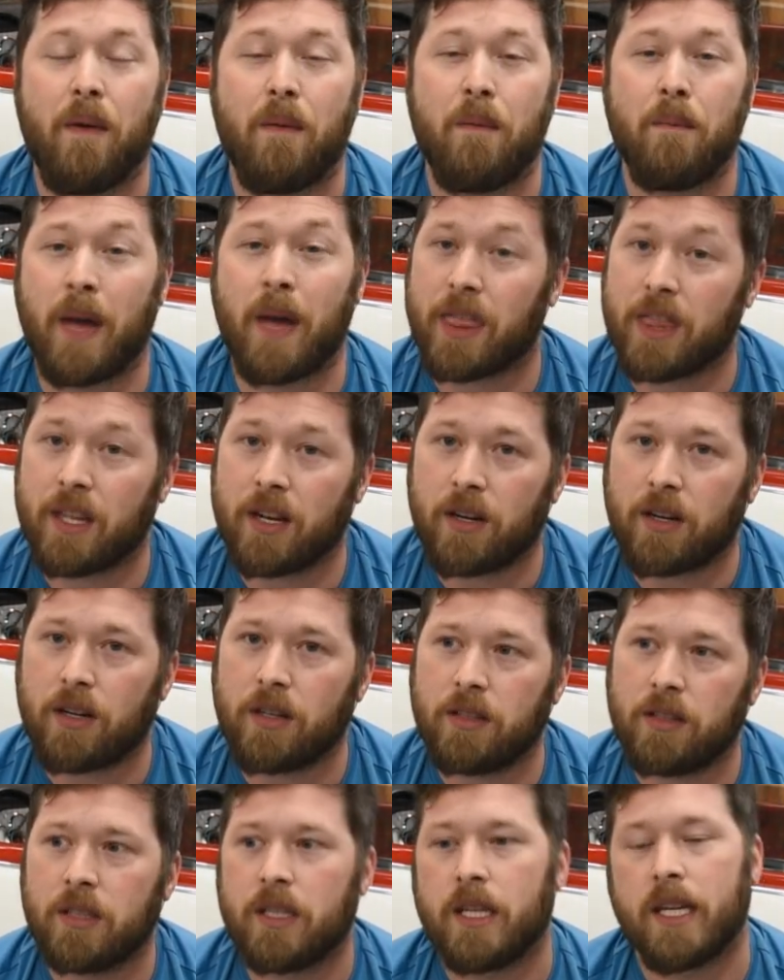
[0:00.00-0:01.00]

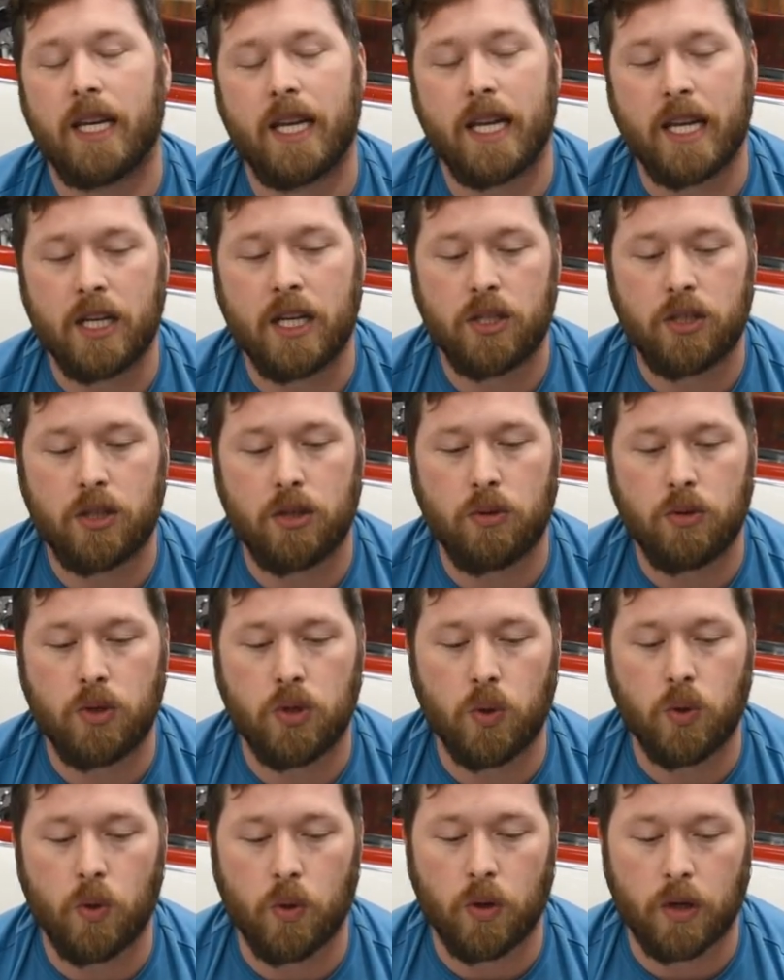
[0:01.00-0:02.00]
methanol into
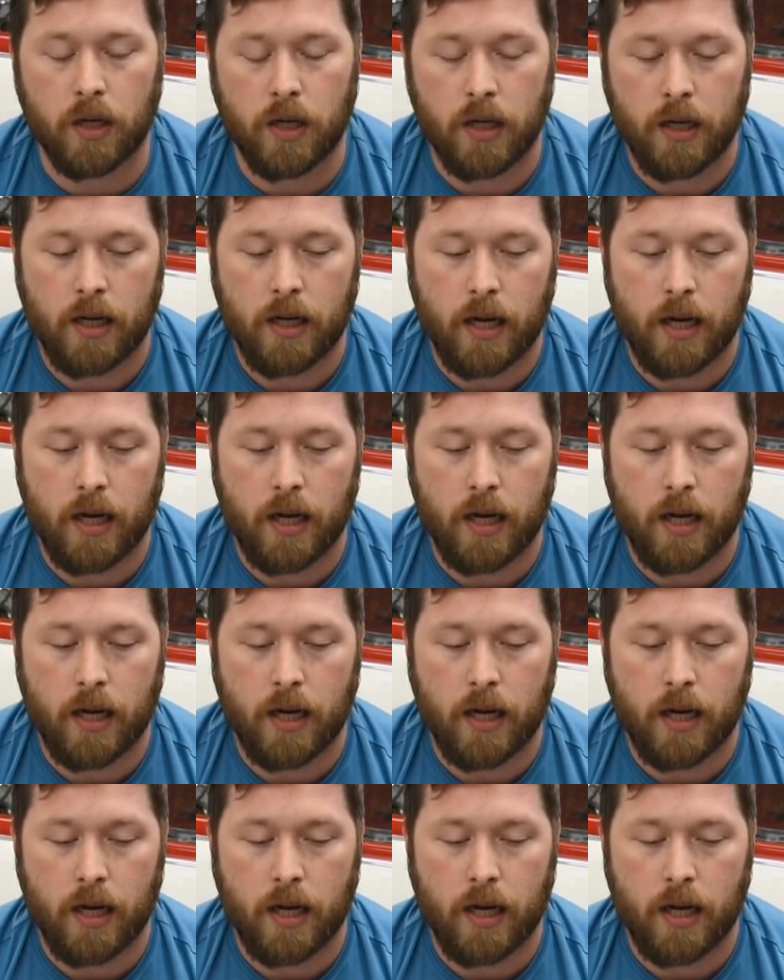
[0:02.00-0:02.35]
your